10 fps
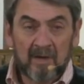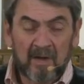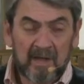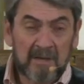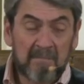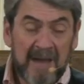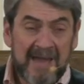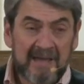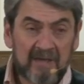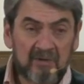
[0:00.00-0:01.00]
Looking
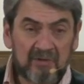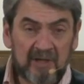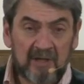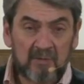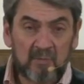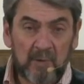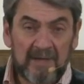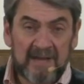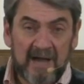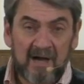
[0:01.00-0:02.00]
back, you see,
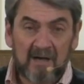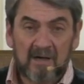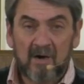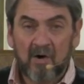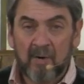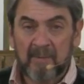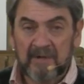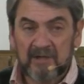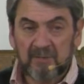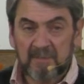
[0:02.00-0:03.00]
we now are
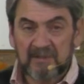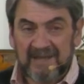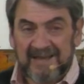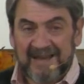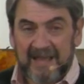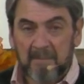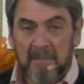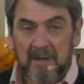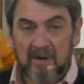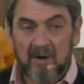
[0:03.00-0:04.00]
participants in a
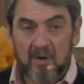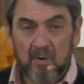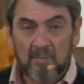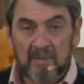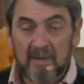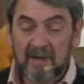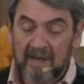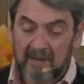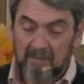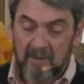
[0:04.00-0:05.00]
better hope,
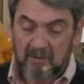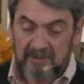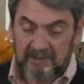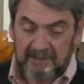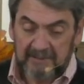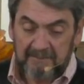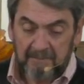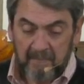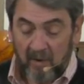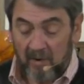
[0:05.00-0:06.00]
like Paul said,
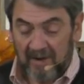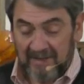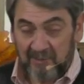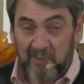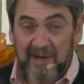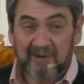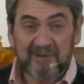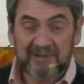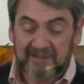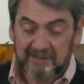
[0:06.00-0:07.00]
or like the writer
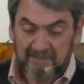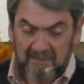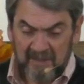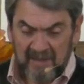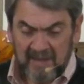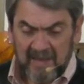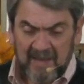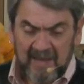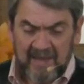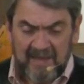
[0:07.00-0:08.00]
said.
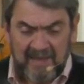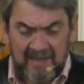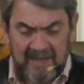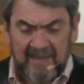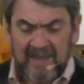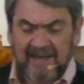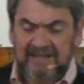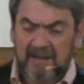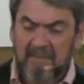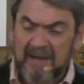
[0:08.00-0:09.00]
It is
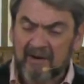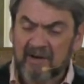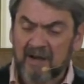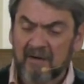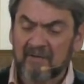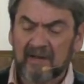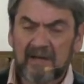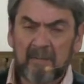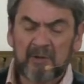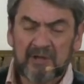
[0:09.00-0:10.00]
a better covenant,
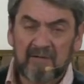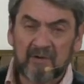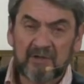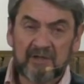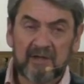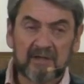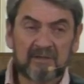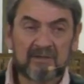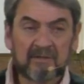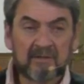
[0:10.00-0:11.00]
Hebrews 8, verse
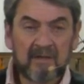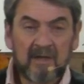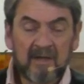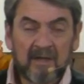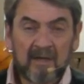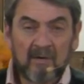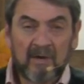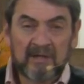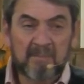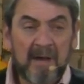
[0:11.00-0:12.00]
6.
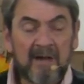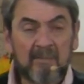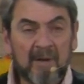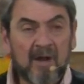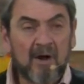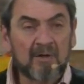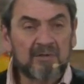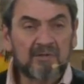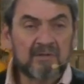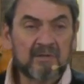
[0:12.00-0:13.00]
It's better
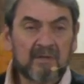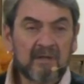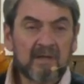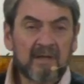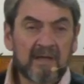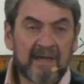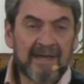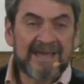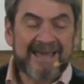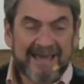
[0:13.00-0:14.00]
because
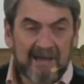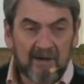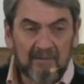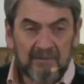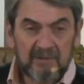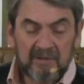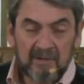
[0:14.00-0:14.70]
it gives